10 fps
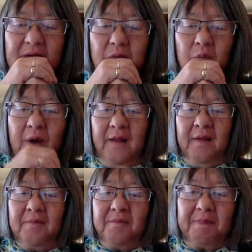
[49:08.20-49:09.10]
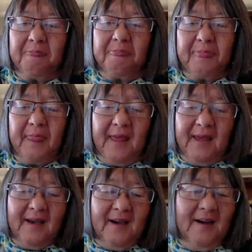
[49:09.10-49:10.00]
Well,
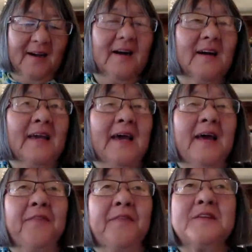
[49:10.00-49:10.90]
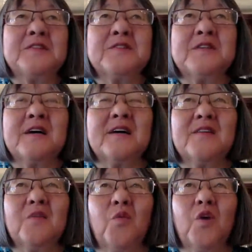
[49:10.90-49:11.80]
again, this
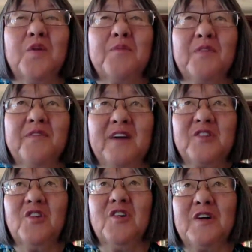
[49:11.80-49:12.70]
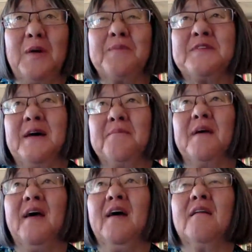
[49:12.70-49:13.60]
word professional comes up,
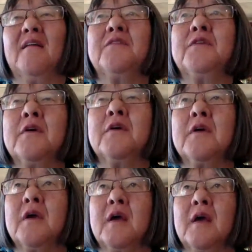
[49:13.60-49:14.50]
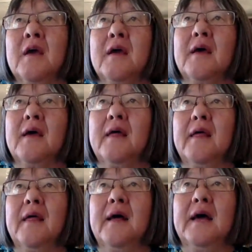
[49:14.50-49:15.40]
and
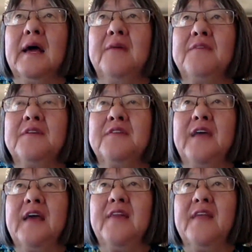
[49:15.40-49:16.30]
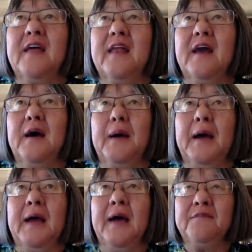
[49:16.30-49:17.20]
I have to say that
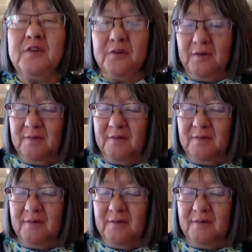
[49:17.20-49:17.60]
I have to,